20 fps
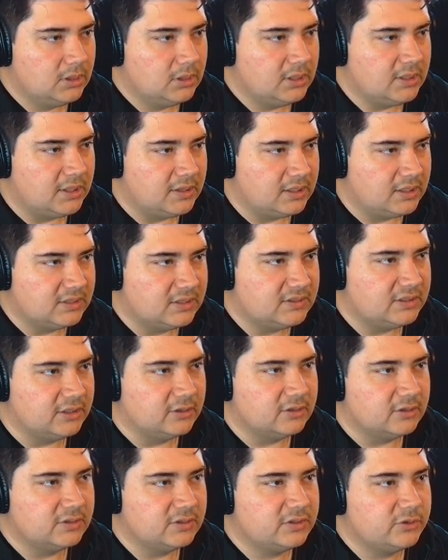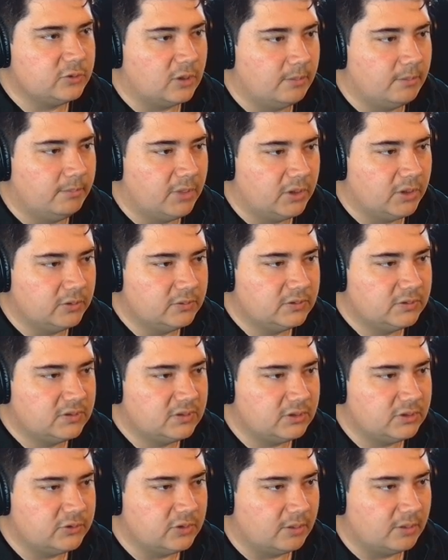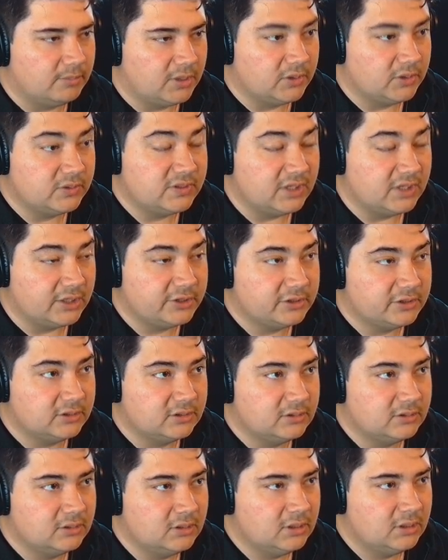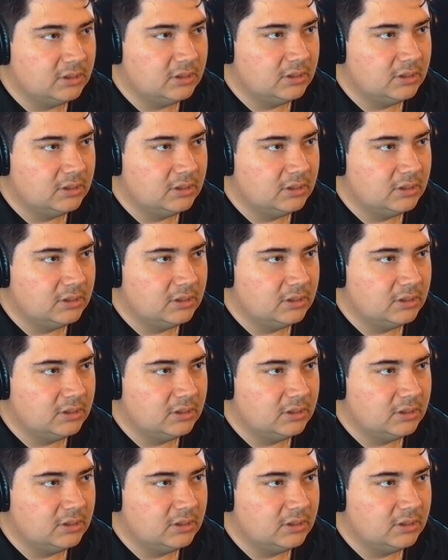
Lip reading: And then this here is trombones, the trombone section.